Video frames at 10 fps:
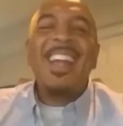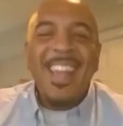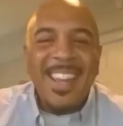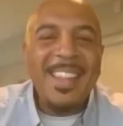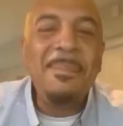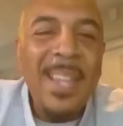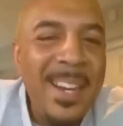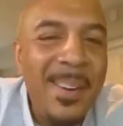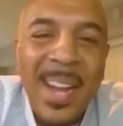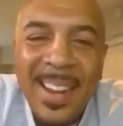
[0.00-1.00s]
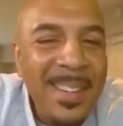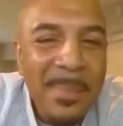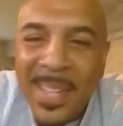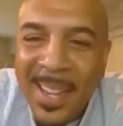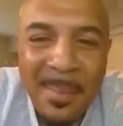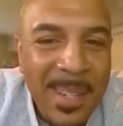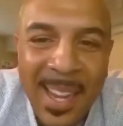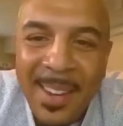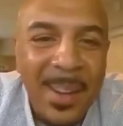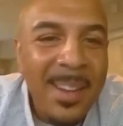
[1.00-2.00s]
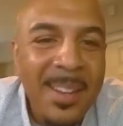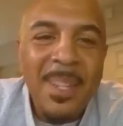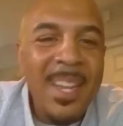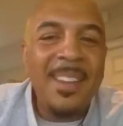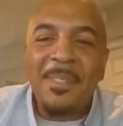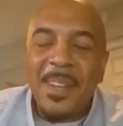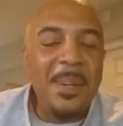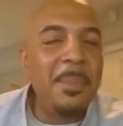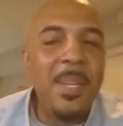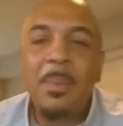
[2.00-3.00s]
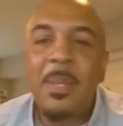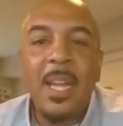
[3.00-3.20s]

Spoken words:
It don't have to be NBA. It don't have to be NFL, baby.